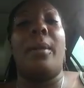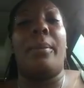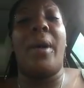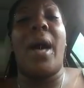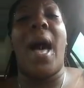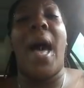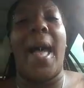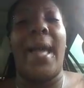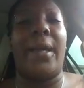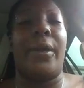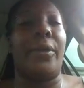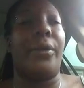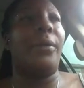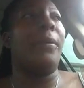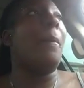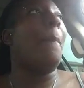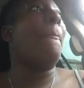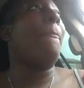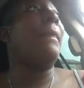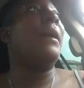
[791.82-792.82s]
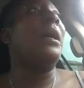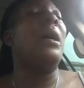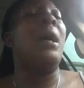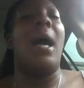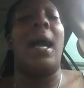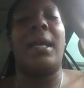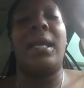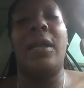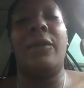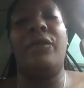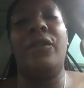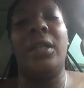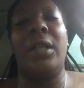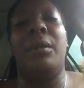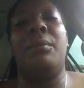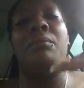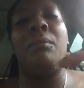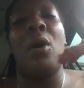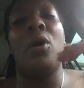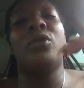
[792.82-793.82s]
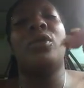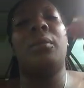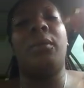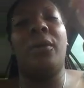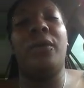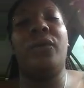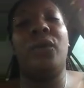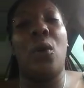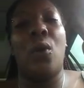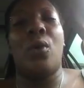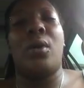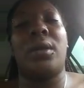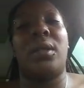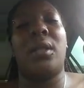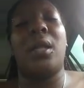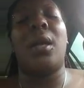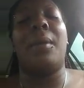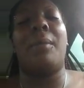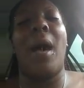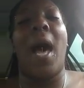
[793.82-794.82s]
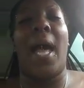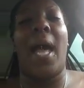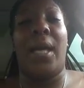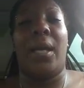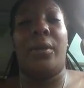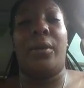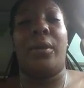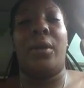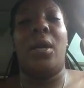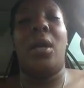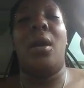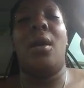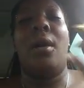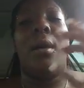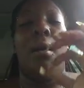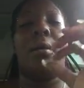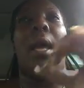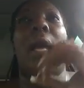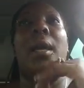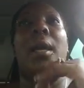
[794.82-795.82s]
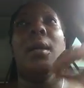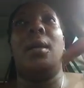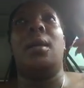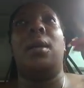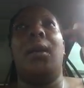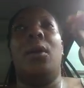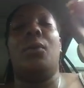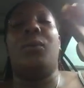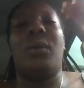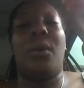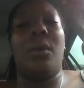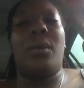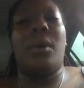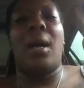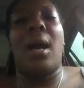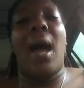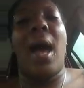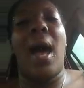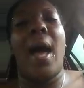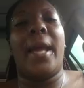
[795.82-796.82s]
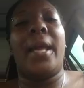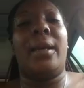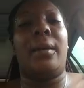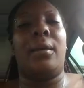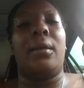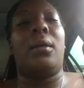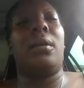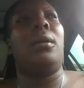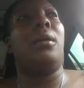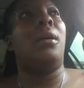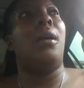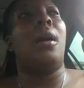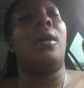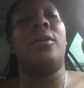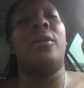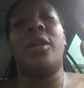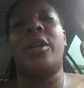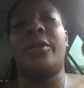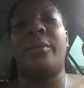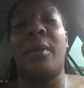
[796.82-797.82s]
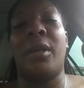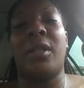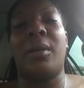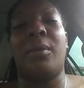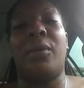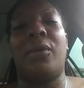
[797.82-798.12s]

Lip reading: higher. I kept feeling multiple floors up higher. Okay? Where we're higher on those multiple